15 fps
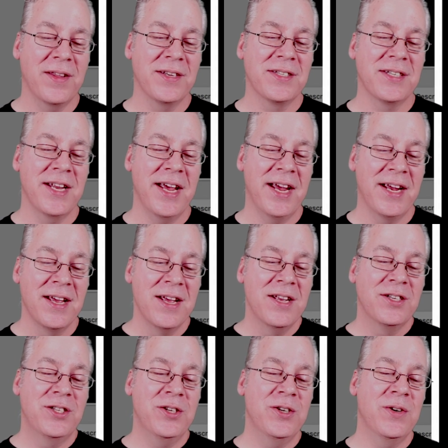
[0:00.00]
of the snake
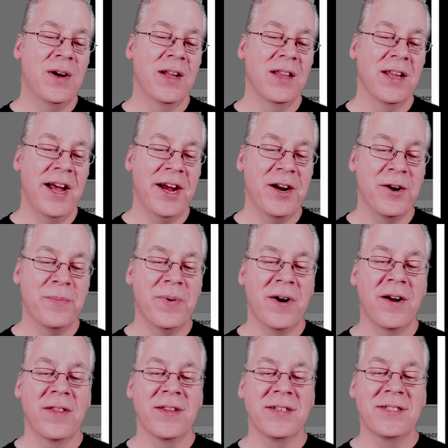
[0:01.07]
to a lighter
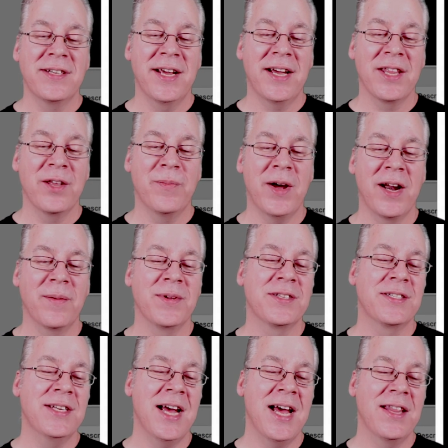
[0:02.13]
part of the snake on the bottom.
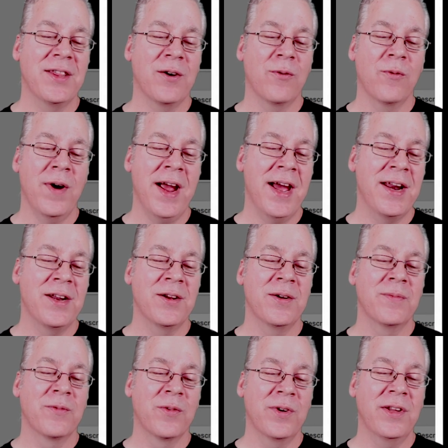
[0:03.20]
It's not the
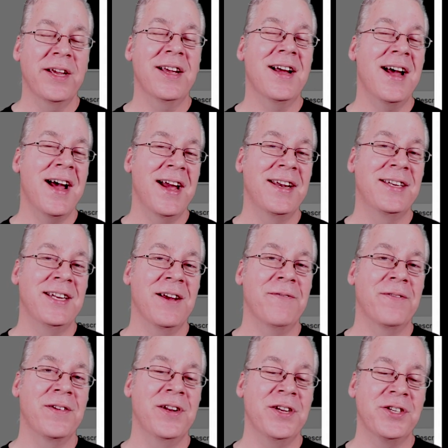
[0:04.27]
random, really high
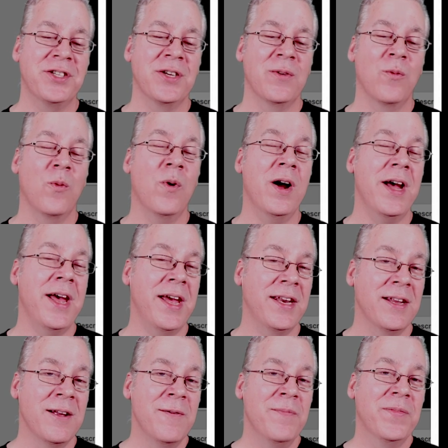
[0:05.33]
definition
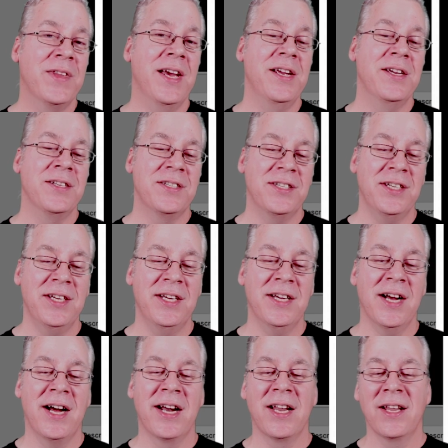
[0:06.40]
white that you see
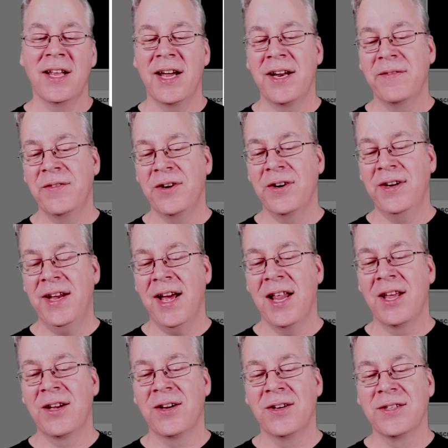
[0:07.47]
on a lot of your
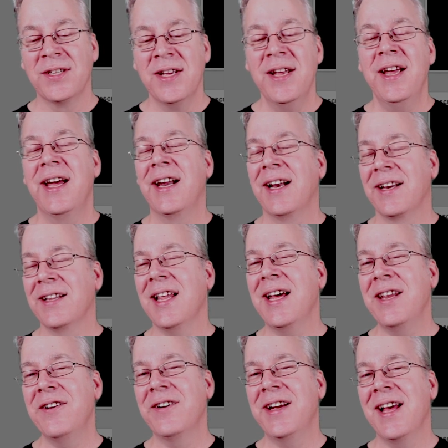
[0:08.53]
calicos. And a
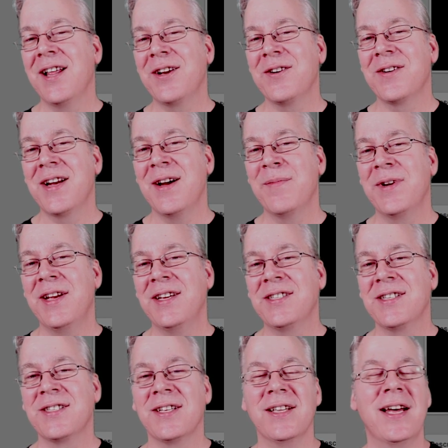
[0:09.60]
lot of your calico
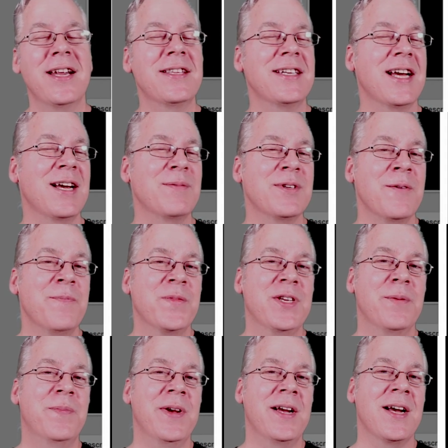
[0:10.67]
combinations, a lot of times
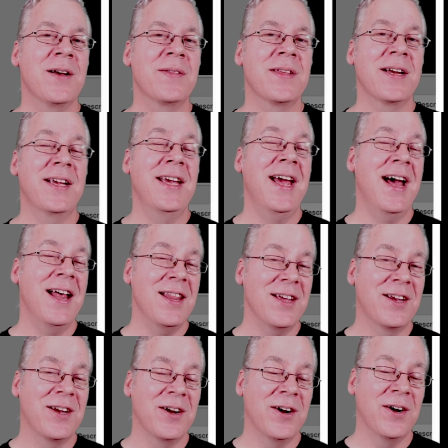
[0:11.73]
to pick out the
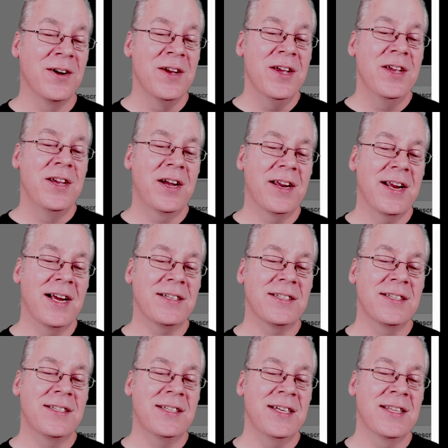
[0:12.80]
calico, you can
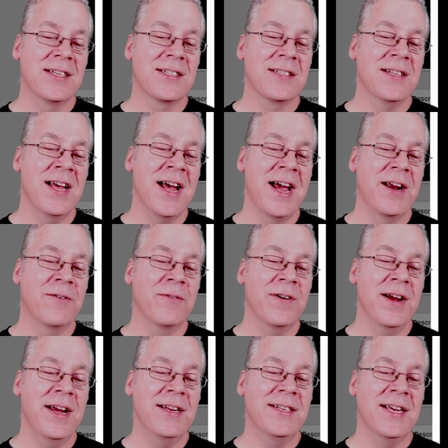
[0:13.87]
actually see this line
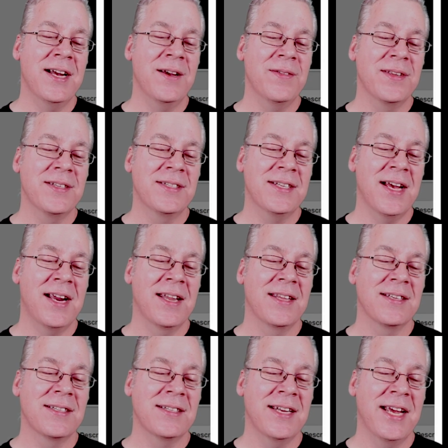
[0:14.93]
right down the side of
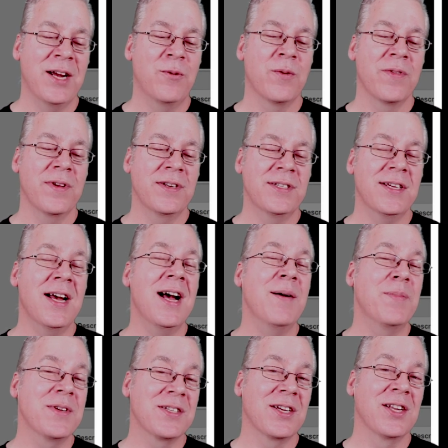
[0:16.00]
the snake where the
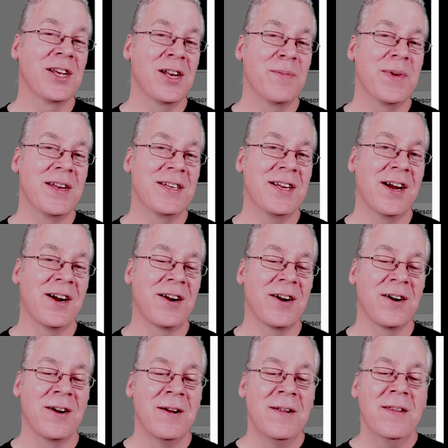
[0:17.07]
top is a little bit
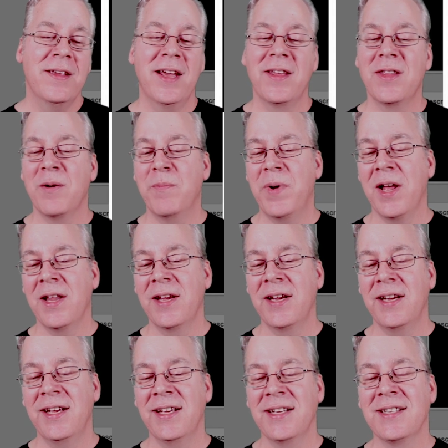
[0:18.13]
darker and the
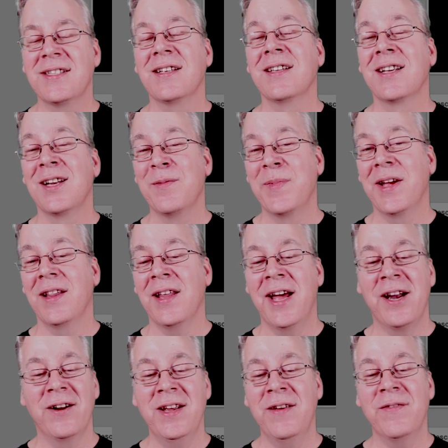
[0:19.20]
belly is a little bit
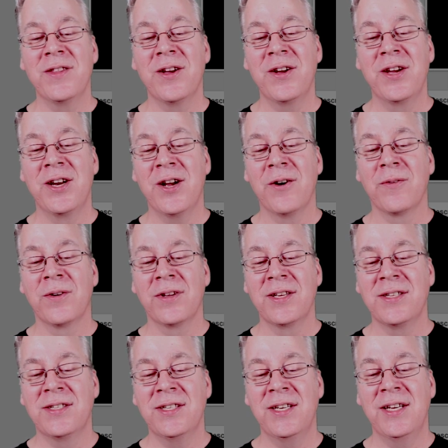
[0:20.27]
lighter, even though you don't
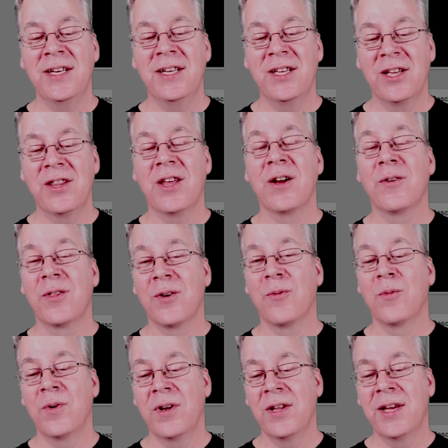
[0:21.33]
really see the
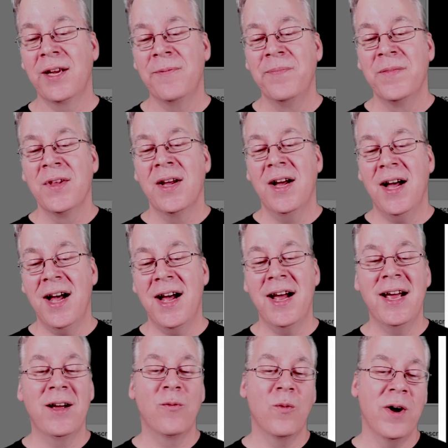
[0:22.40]
really
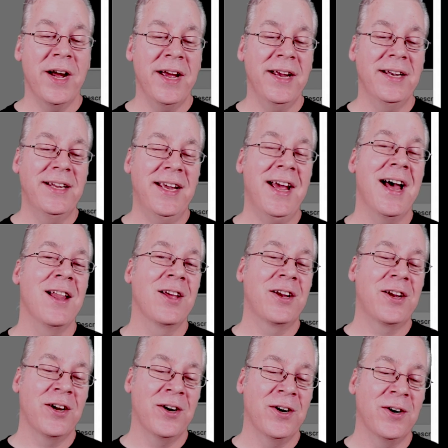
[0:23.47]
high white
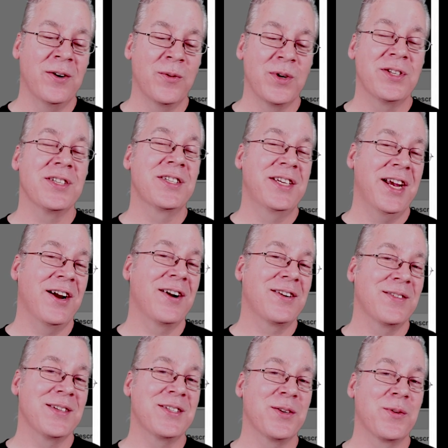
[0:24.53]
calico, which is
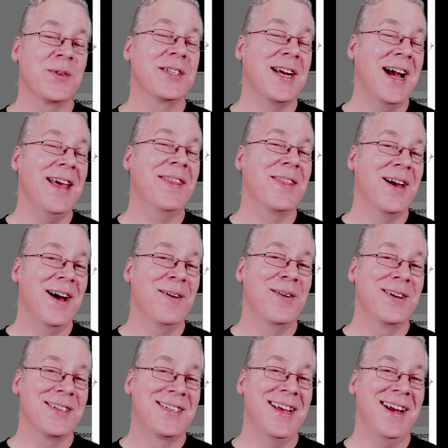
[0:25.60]
characteristic, which I
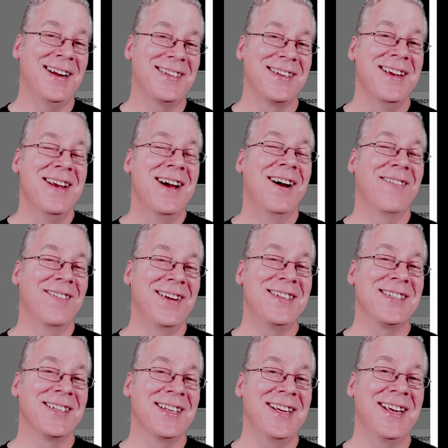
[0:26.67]
thought was actually
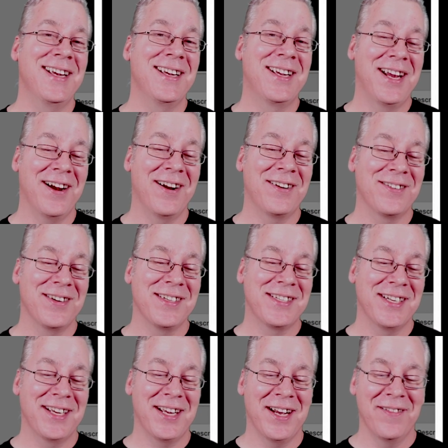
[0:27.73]
originally
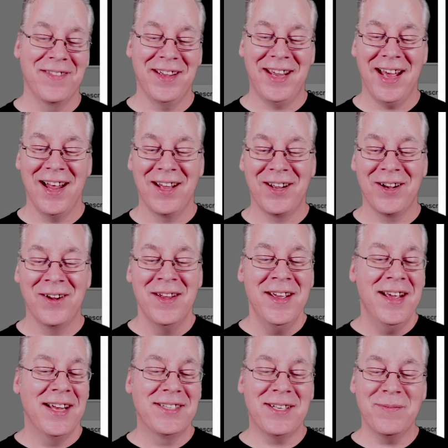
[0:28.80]
characteristic of the calico.
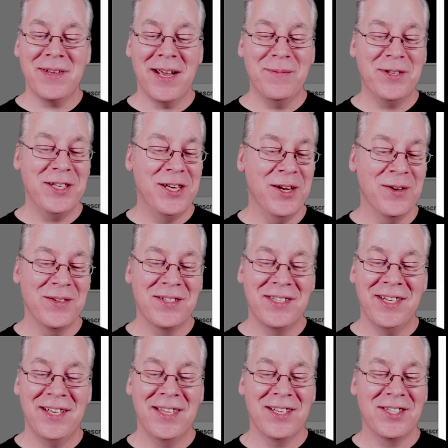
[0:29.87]
And sometimes you don't
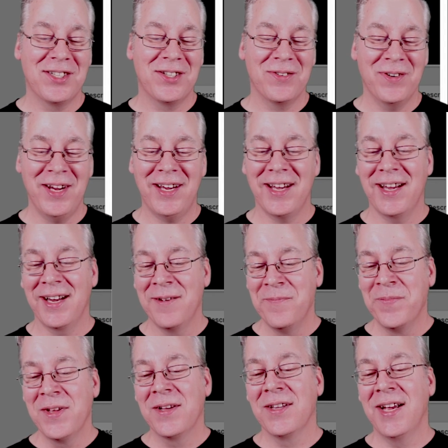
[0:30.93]
see the streaking
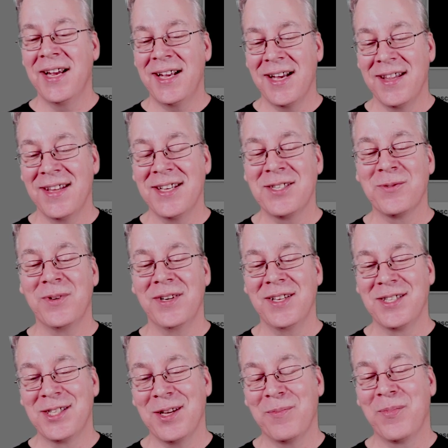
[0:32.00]
like on this one.
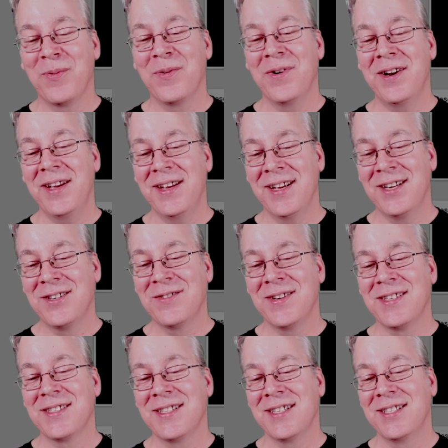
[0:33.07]
It's a pretty
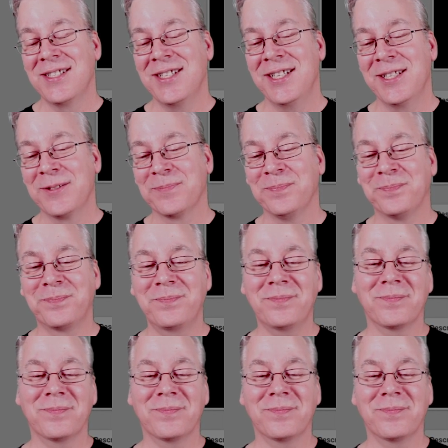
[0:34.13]
interesting gene.